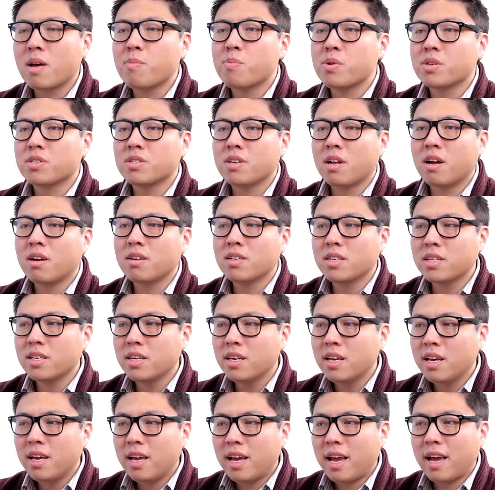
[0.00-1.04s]
that personality
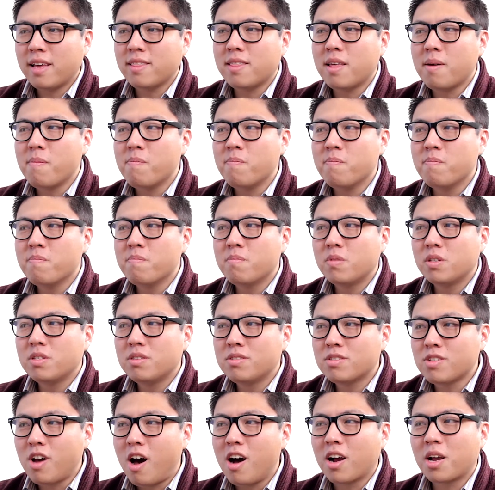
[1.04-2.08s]
and then
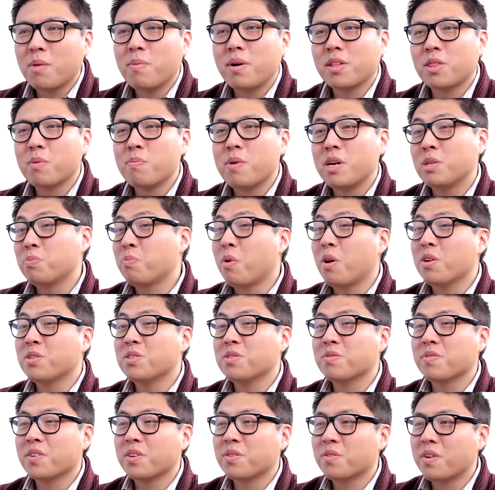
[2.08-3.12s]
talk about the best parts
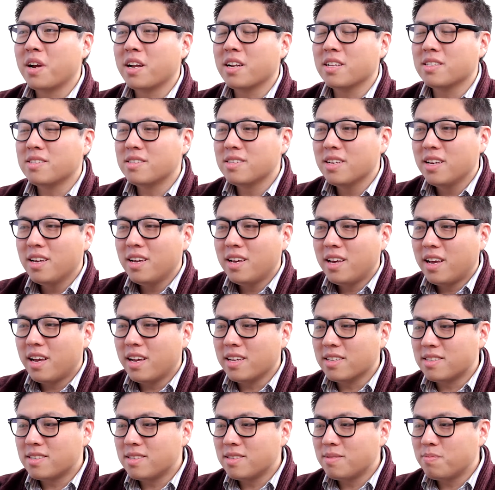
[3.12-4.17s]
of it, right?
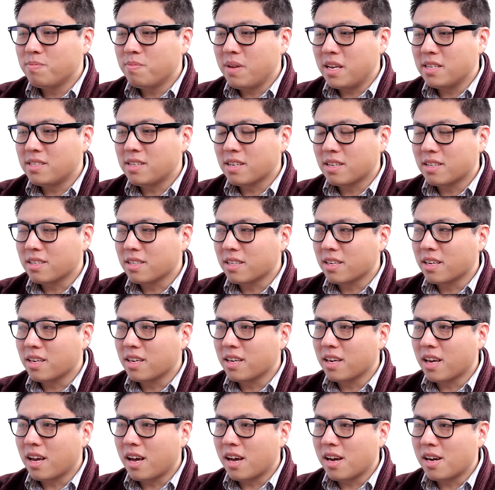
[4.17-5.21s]
It's
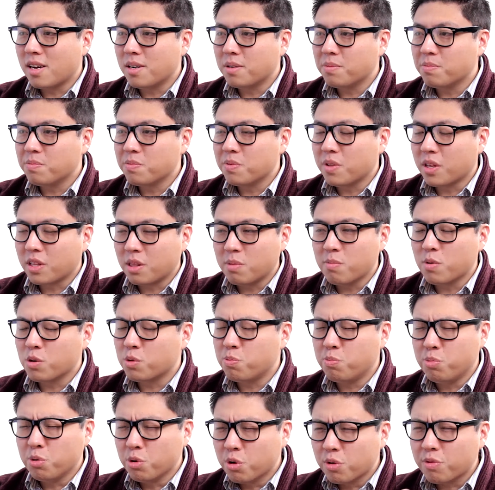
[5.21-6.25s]
basically like the
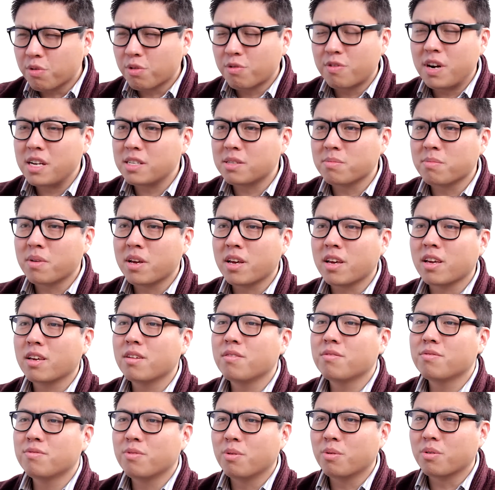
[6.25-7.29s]
most beautiful resume
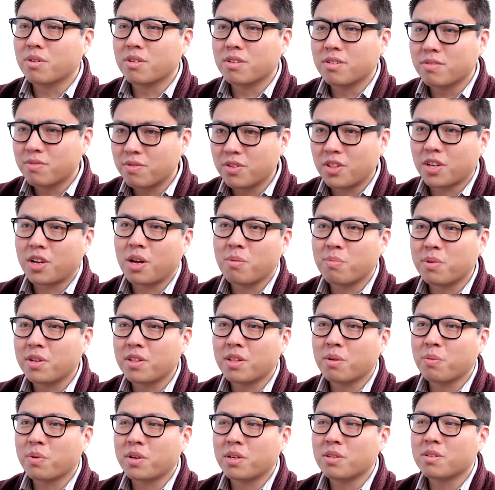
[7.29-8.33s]
for the company
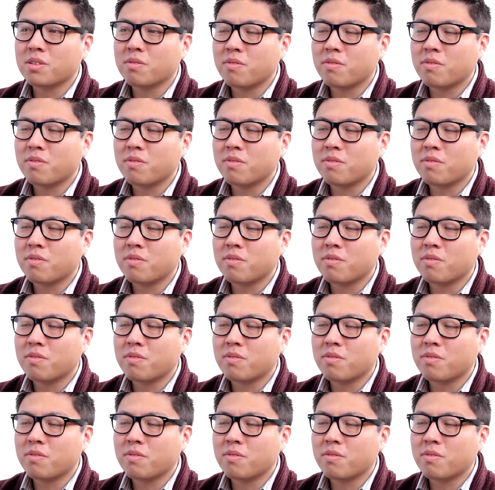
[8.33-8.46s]
that we can